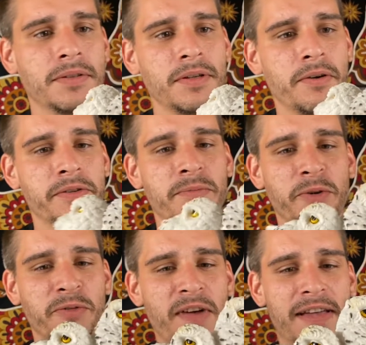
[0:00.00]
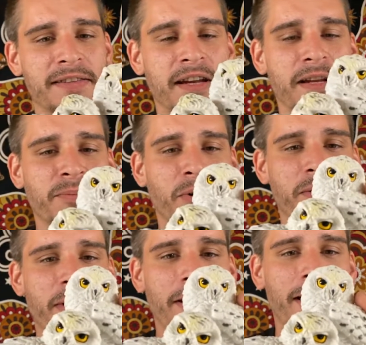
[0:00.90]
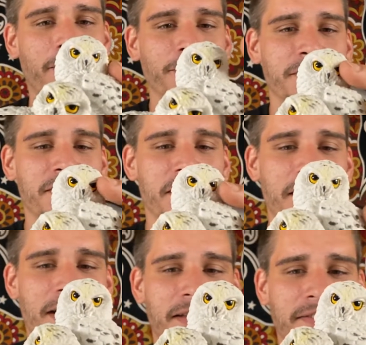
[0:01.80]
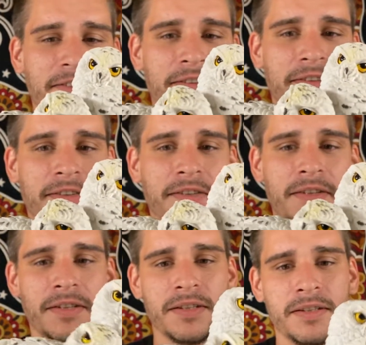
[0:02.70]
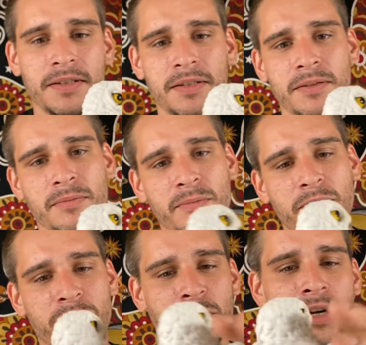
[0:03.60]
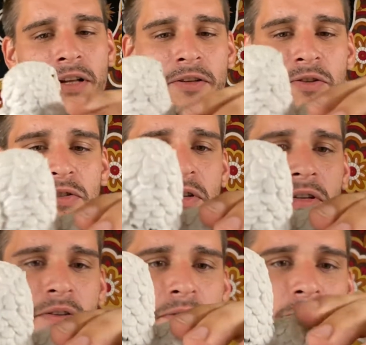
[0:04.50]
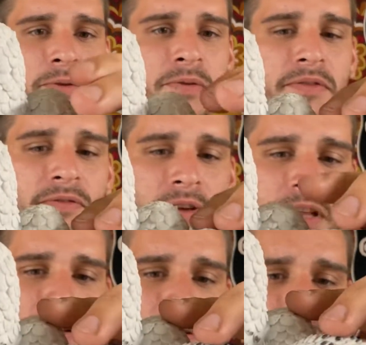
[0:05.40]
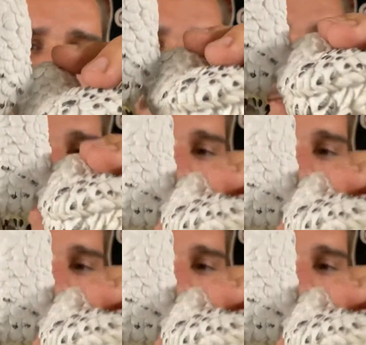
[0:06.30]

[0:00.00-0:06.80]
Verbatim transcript: Always the most fascinating part about owls is their eyes. Beautiful colors through the feathers.